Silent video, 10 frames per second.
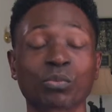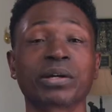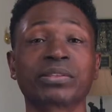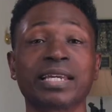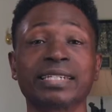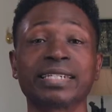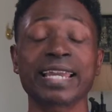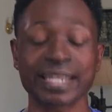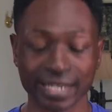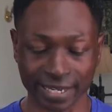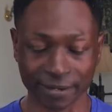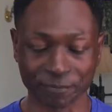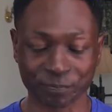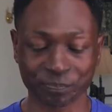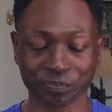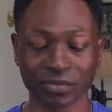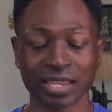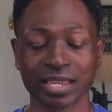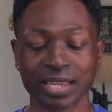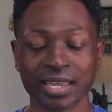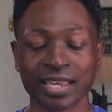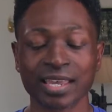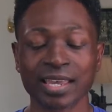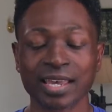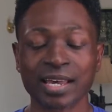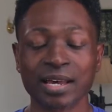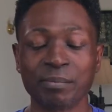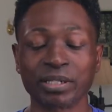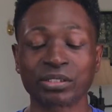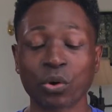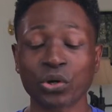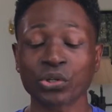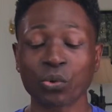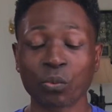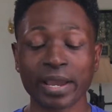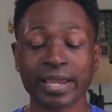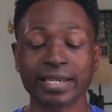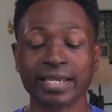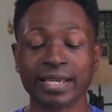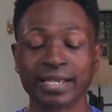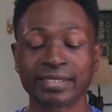where they laid him. But go your way,